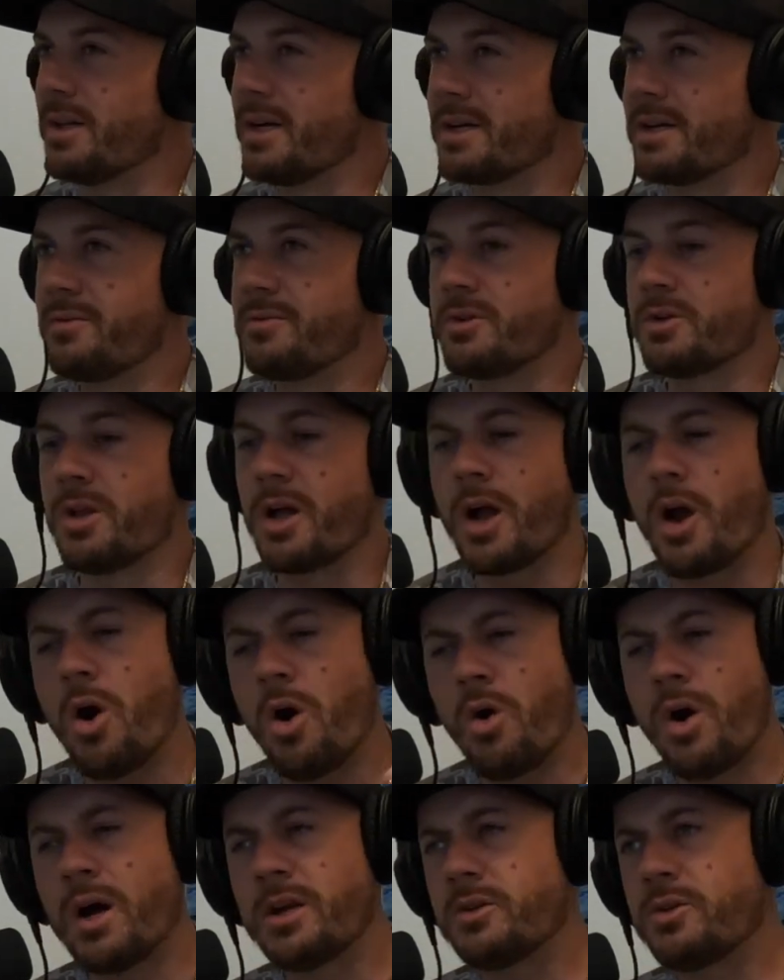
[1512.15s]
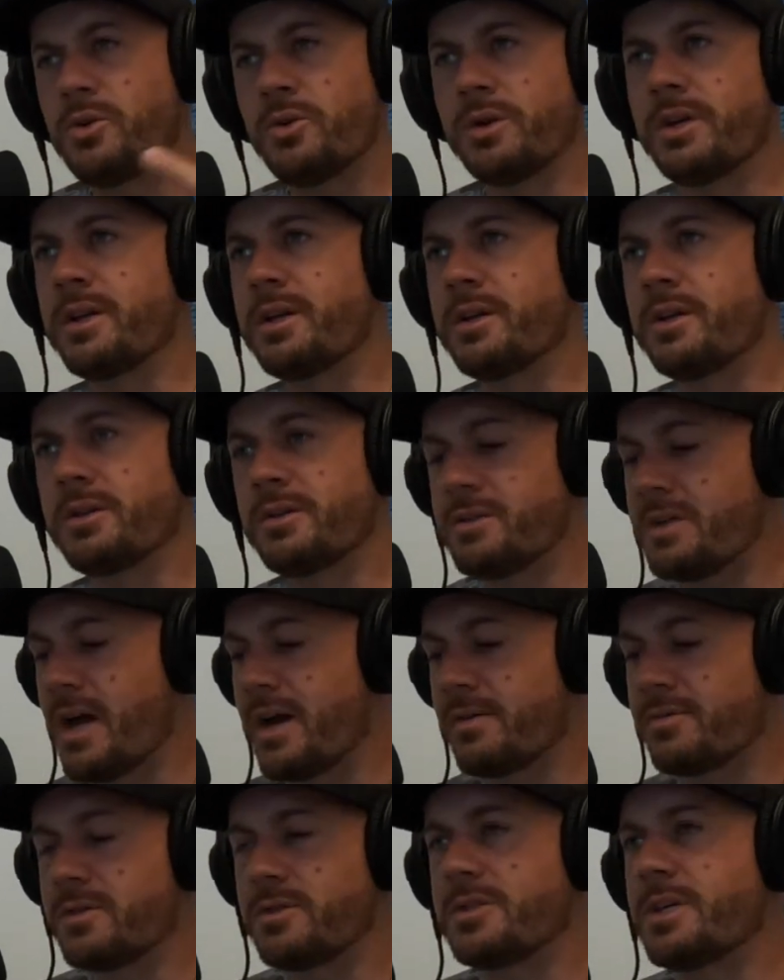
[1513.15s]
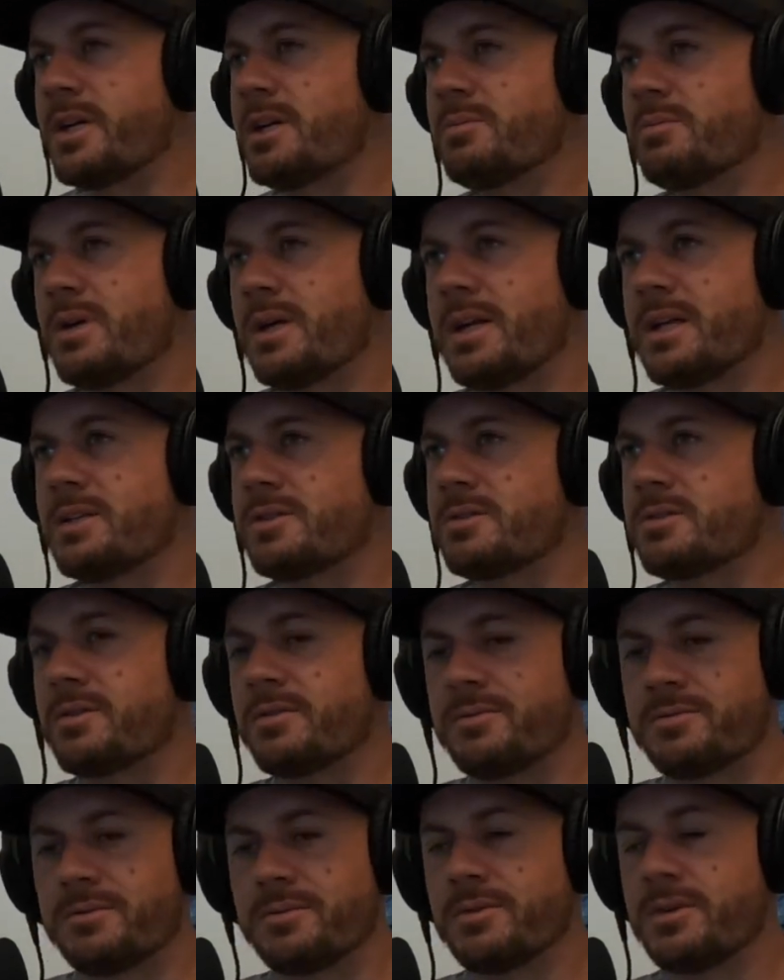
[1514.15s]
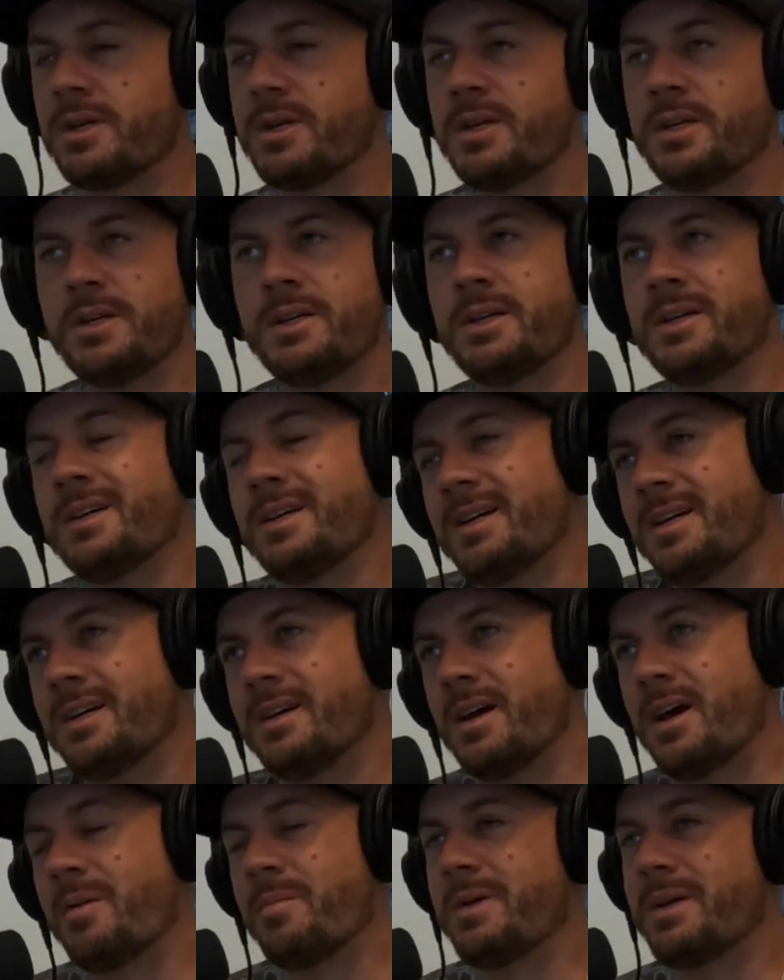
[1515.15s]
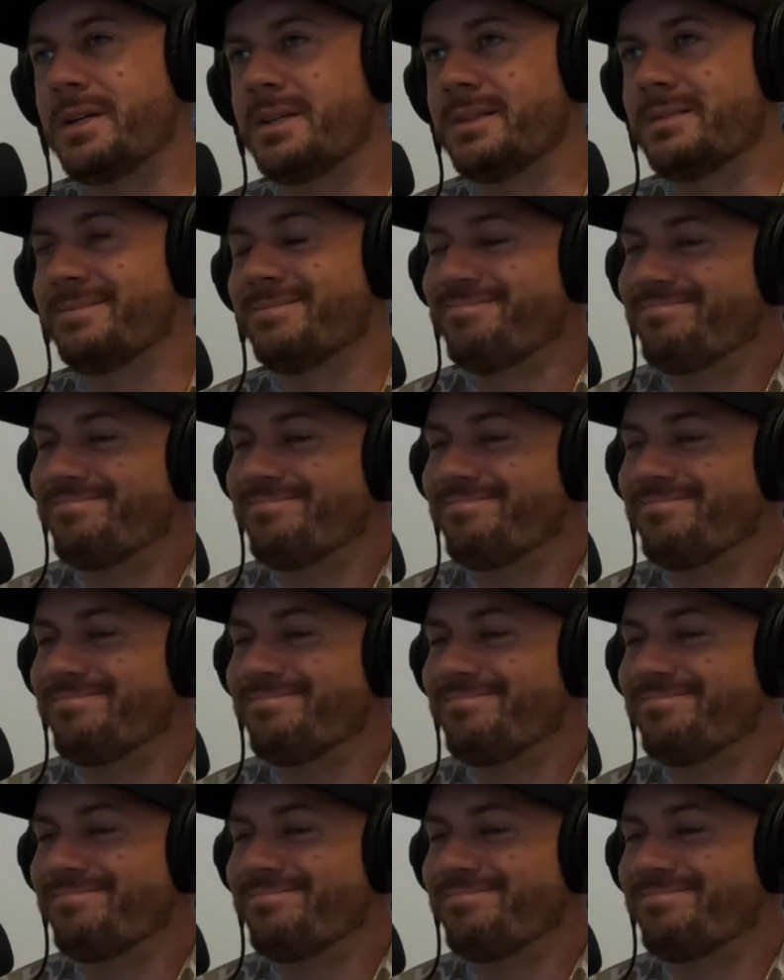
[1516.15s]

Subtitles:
Like if you're like, oh, I'd do it after 10 minutes of, I mean,